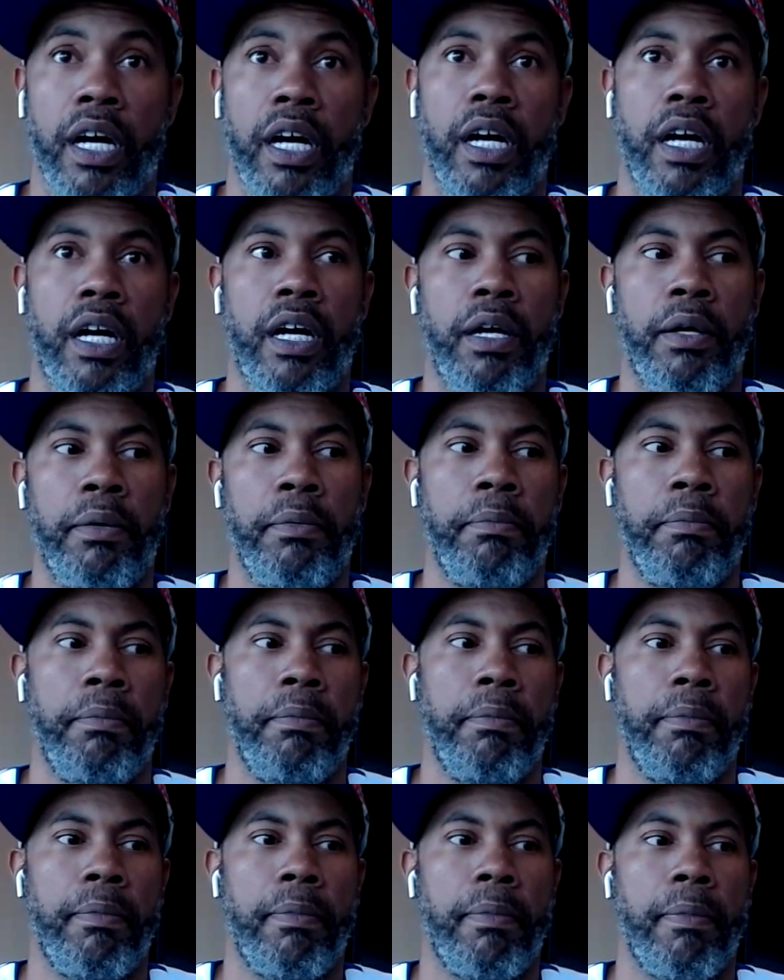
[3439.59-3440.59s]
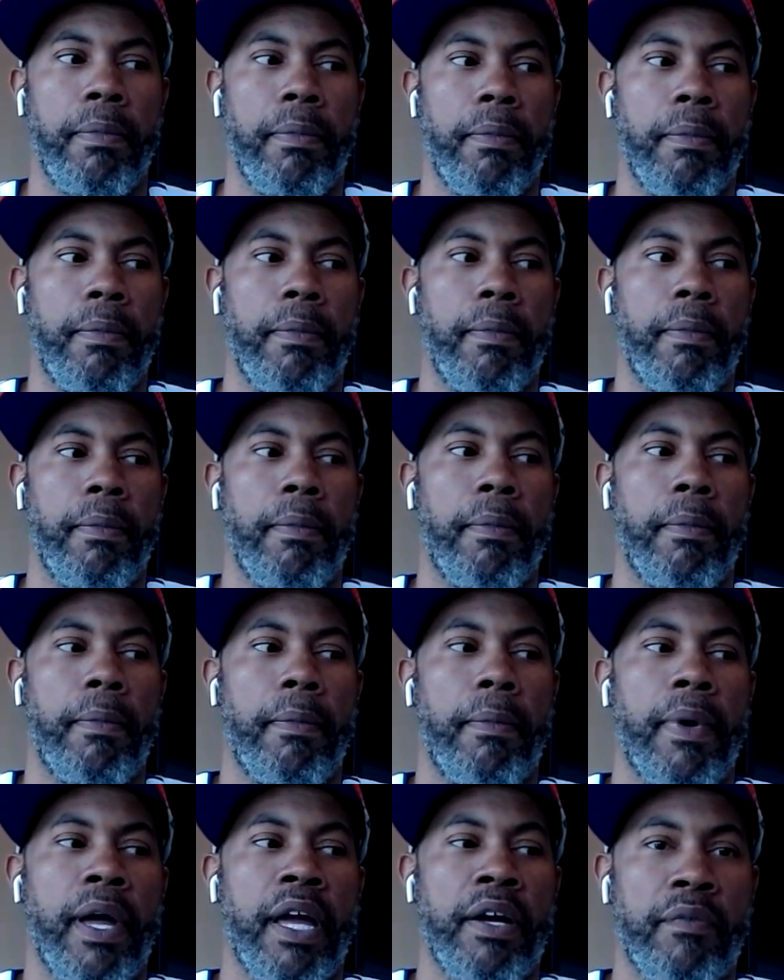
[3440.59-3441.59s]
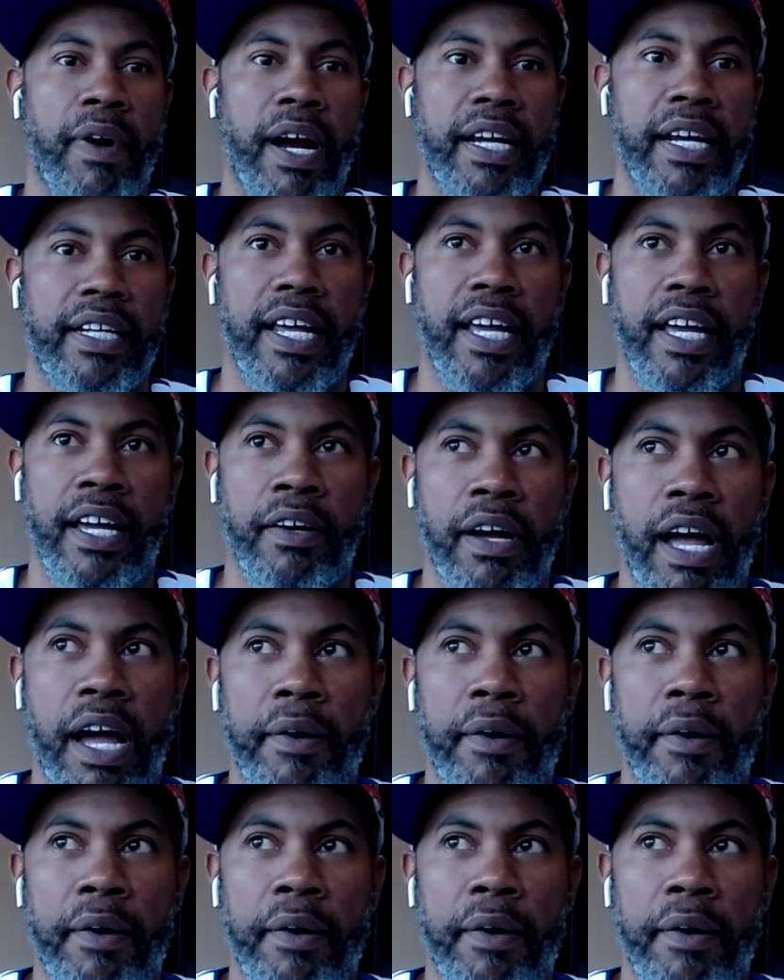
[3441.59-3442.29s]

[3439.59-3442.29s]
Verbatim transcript: Um, and right now,